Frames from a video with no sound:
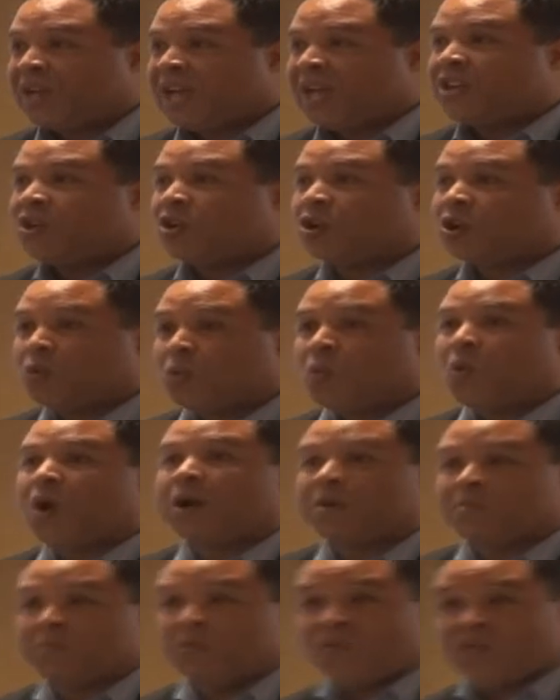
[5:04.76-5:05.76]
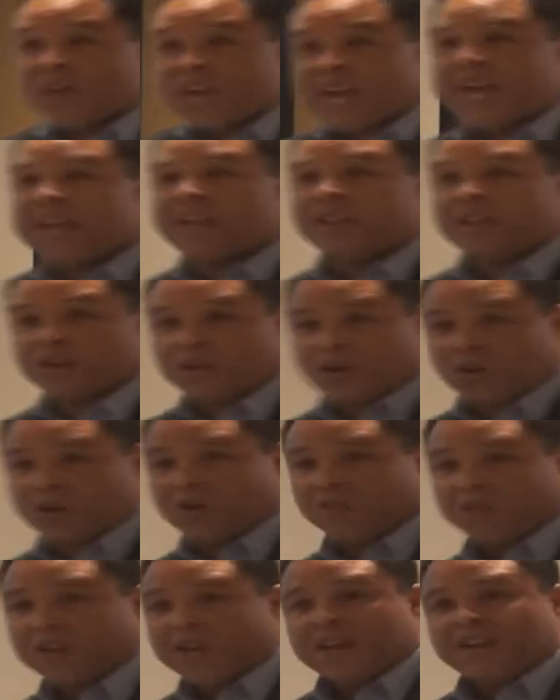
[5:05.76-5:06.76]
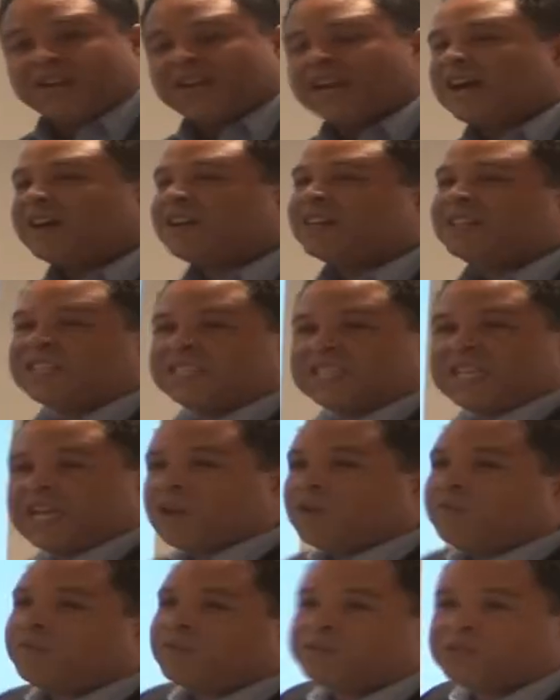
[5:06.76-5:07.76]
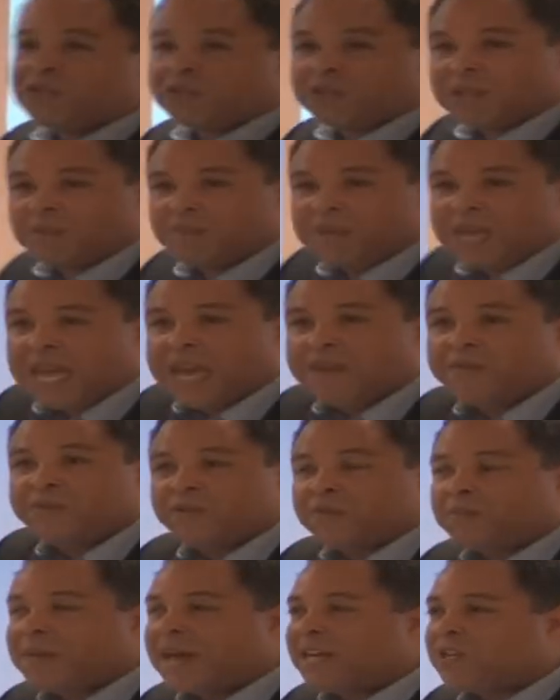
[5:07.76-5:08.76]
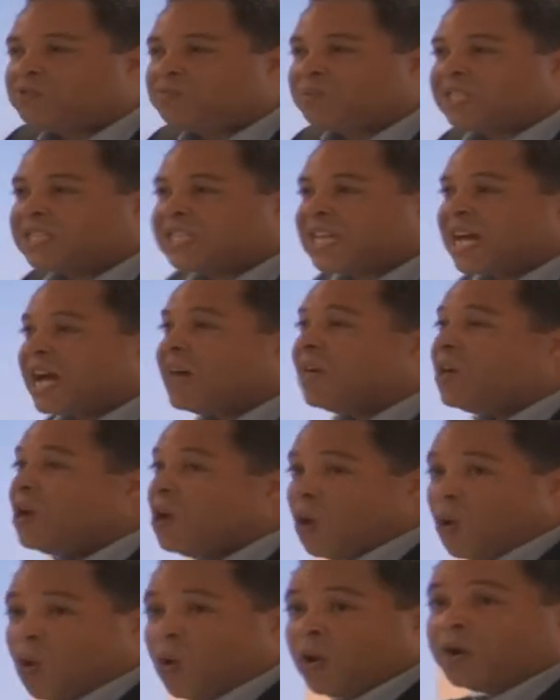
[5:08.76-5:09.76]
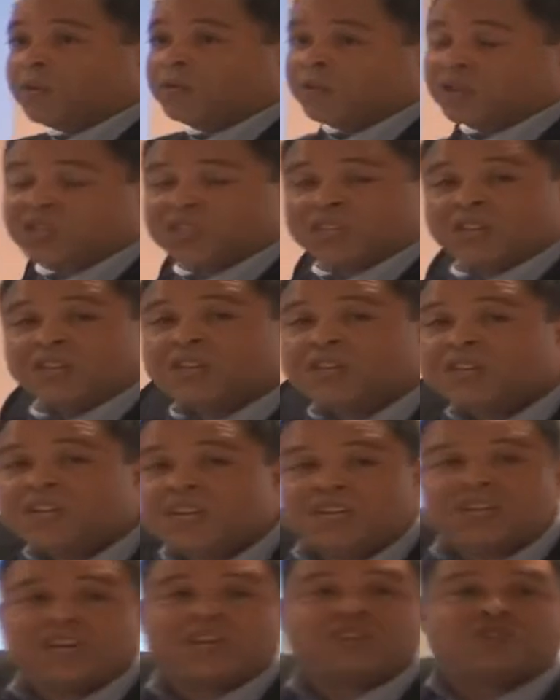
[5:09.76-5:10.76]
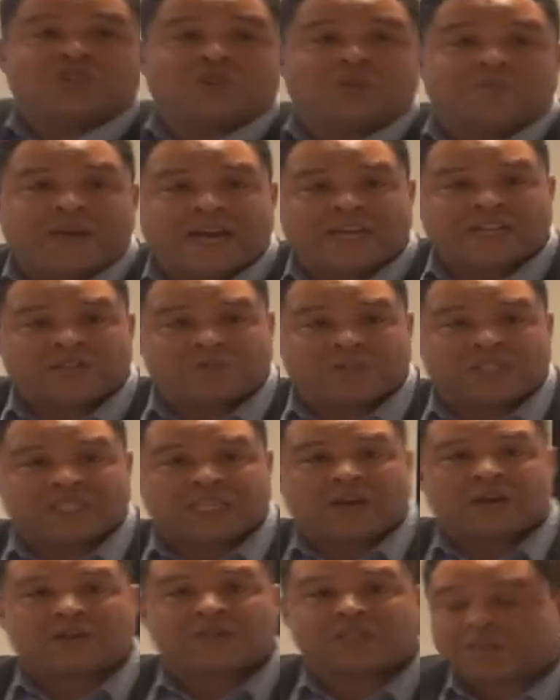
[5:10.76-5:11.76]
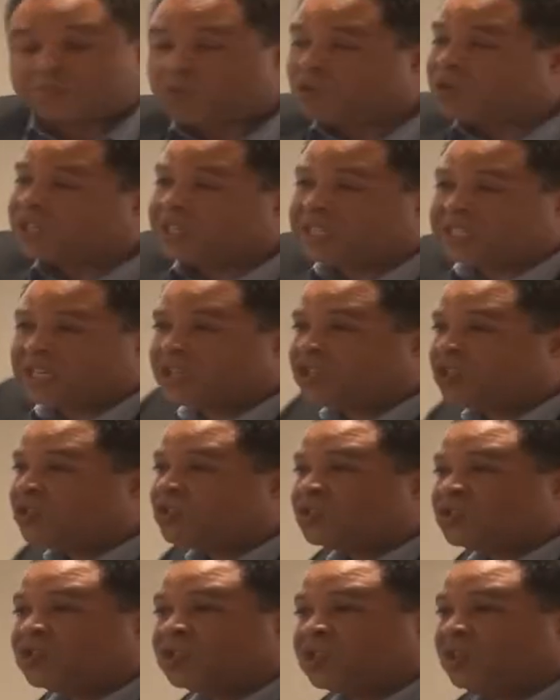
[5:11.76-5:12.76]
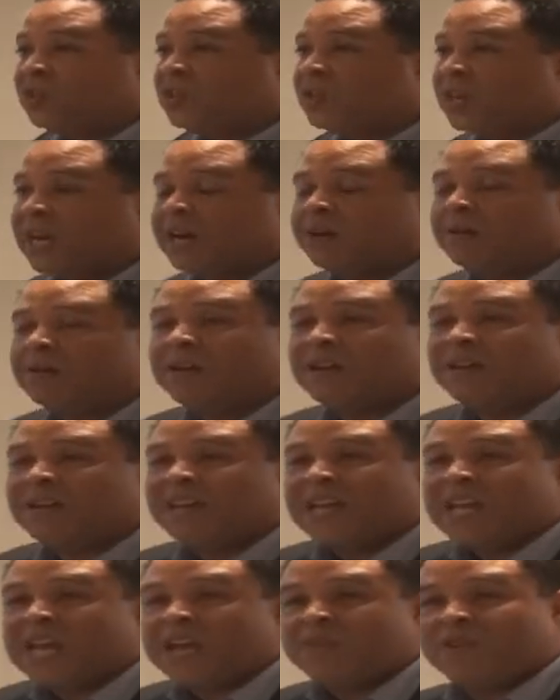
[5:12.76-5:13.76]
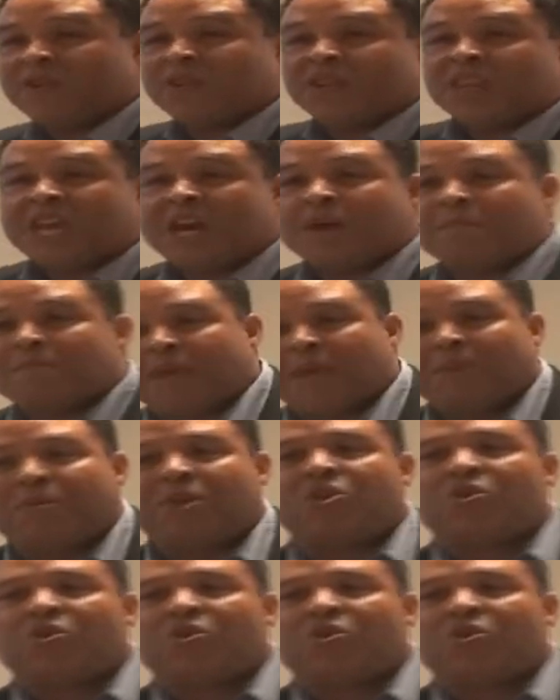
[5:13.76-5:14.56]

And you're going to want to move ahead of the curve. You're not going to settle for just the behavioral management style, or if you're still in the industrial management style, because some organizations are still there. If you're there, maybe